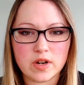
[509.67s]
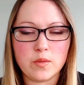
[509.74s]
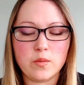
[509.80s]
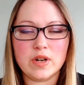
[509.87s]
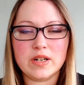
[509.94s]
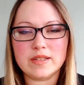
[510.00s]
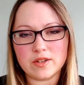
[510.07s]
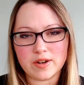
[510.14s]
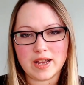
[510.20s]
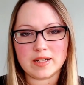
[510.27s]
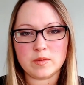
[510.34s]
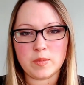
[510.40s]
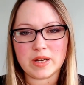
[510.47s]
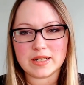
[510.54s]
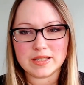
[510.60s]
and what is their
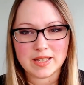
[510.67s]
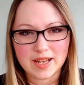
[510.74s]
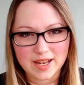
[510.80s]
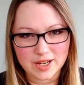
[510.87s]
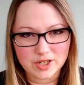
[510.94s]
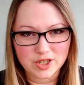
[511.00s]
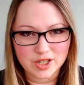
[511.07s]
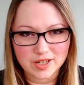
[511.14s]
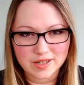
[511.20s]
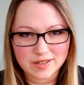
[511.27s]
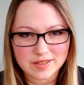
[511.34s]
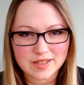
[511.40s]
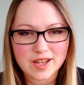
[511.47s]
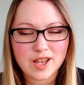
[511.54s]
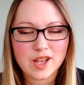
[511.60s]
expectations.